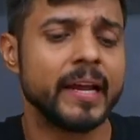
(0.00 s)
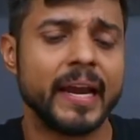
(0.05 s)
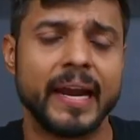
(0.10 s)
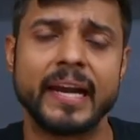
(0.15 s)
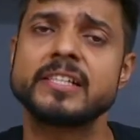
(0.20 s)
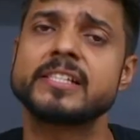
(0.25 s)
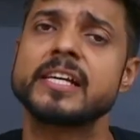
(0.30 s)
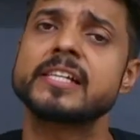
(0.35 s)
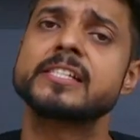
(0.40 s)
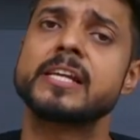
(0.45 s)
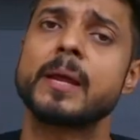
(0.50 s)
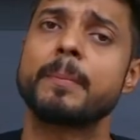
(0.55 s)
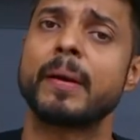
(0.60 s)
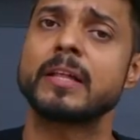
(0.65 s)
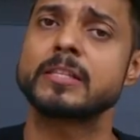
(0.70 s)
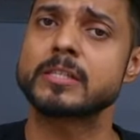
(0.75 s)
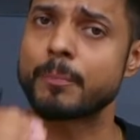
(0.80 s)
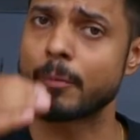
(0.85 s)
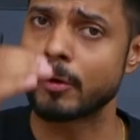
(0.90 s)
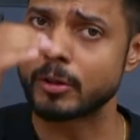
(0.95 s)
It just depends
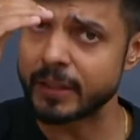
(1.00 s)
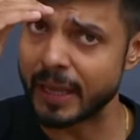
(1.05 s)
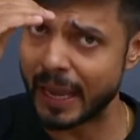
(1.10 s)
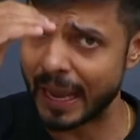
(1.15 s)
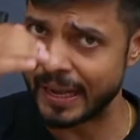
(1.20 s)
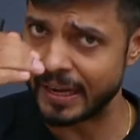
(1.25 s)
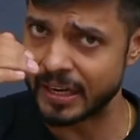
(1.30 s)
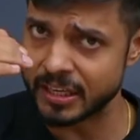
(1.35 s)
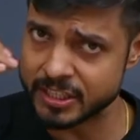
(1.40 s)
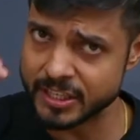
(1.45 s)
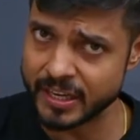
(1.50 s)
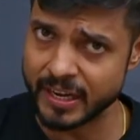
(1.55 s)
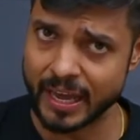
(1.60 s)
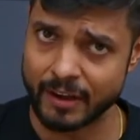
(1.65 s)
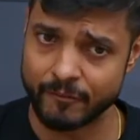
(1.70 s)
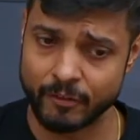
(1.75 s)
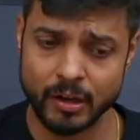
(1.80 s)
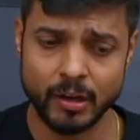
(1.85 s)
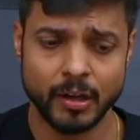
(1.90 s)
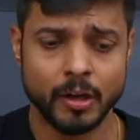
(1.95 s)
upon the energy
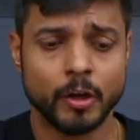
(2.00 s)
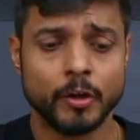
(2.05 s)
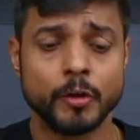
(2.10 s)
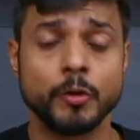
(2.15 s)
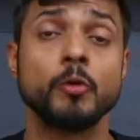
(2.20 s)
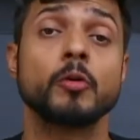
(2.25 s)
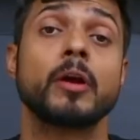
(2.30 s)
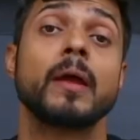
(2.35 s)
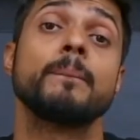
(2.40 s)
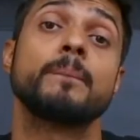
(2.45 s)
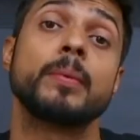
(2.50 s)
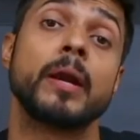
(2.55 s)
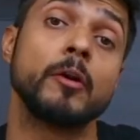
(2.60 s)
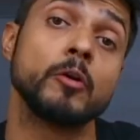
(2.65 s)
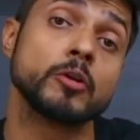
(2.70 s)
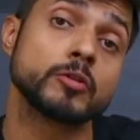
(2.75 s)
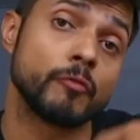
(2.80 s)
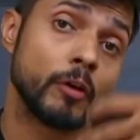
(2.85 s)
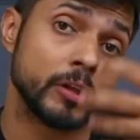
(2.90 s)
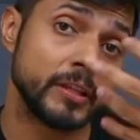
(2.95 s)
level you can
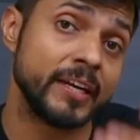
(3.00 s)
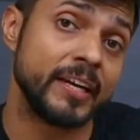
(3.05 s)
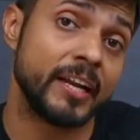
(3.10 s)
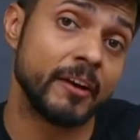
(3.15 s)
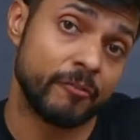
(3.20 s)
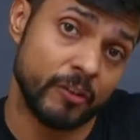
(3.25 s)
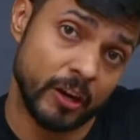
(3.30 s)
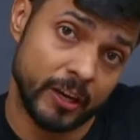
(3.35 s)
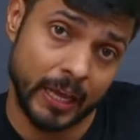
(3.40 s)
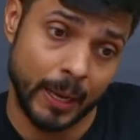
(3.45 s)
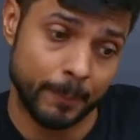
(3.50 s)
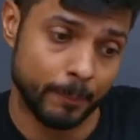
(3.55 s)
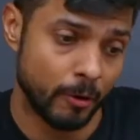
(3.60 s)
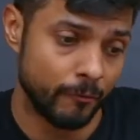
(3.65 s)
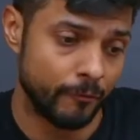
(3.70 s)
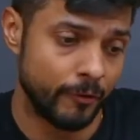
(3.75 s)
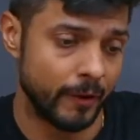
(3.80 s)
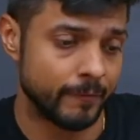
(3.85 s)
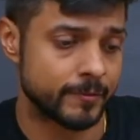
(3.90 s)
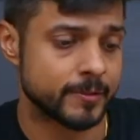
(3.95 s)
produce for the different type of
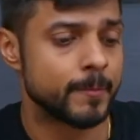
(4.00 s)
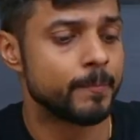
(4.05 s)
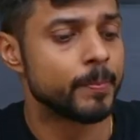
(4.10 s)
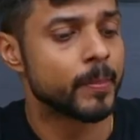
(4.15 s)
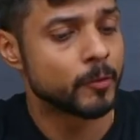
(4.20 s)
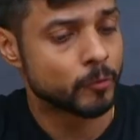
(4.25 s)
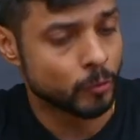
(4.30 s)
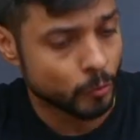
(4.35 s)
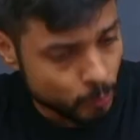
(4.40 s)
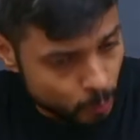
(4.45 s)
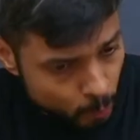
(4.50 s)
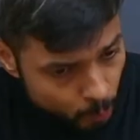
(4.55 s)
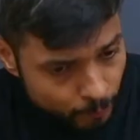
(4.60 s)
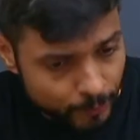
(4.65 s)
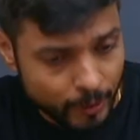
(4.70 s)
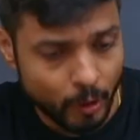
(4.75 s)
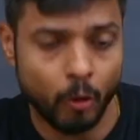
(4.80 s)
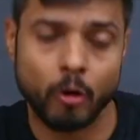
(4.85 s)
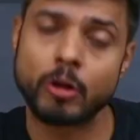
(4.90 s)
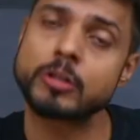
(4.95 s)
waves. So
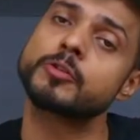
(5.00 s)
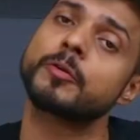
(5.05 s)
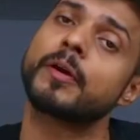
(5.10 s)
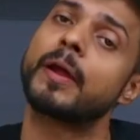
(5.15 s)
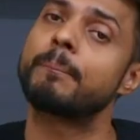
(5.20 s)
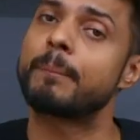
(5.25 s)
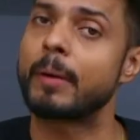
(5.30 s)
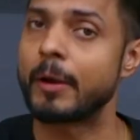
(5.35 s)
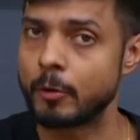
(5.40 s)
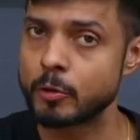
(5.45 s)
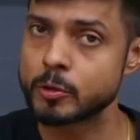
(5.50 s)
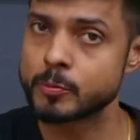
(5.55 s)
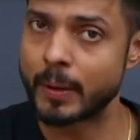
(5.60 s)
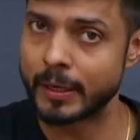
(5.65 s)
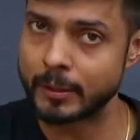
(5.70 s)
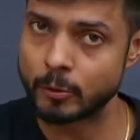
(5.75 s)
UV also get produced by